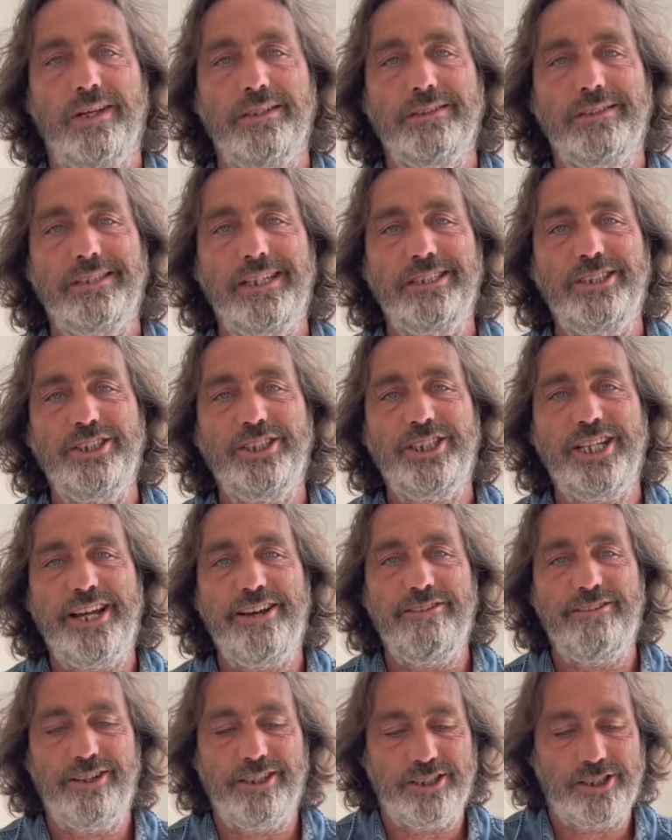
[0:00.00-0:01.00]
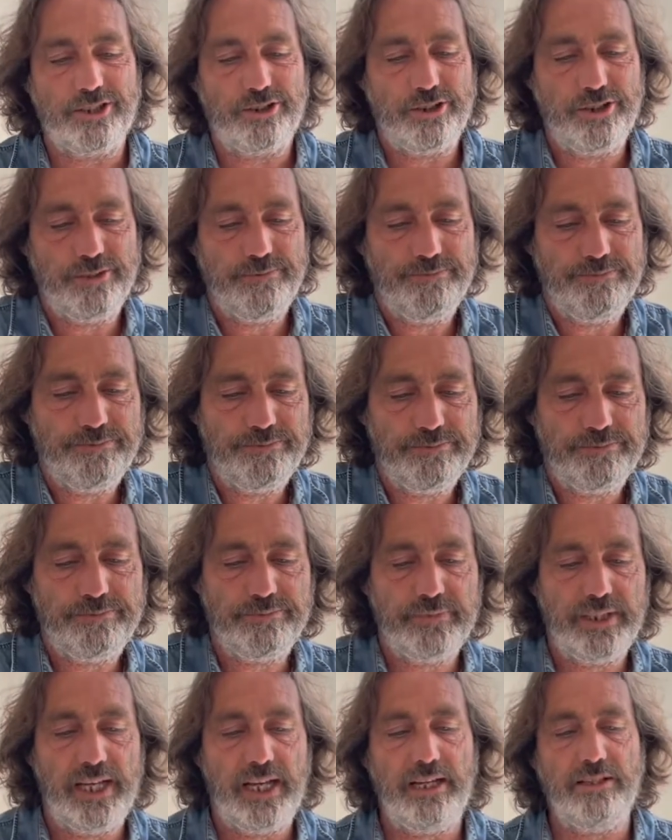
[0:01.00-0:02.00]
Sagittarius,
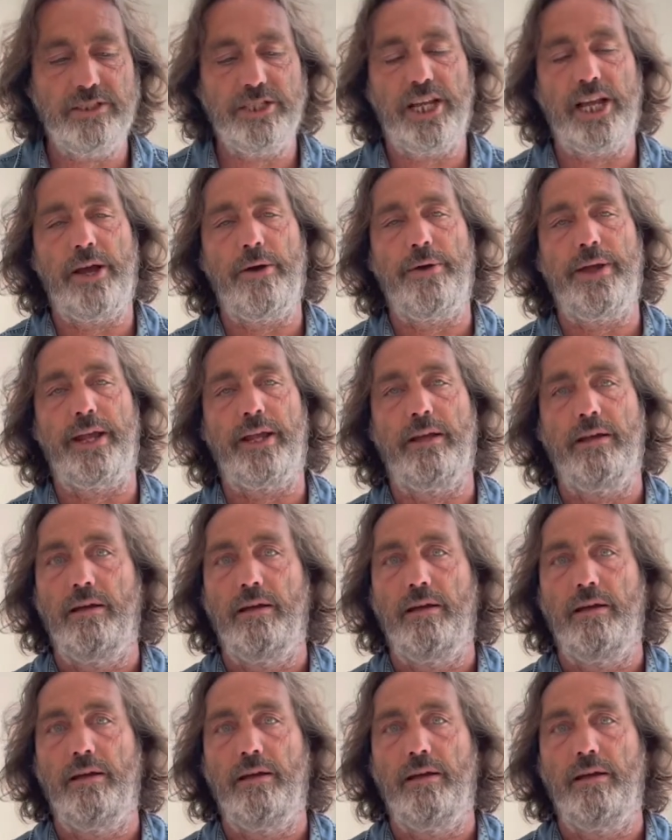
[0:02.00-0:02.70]
how's it going?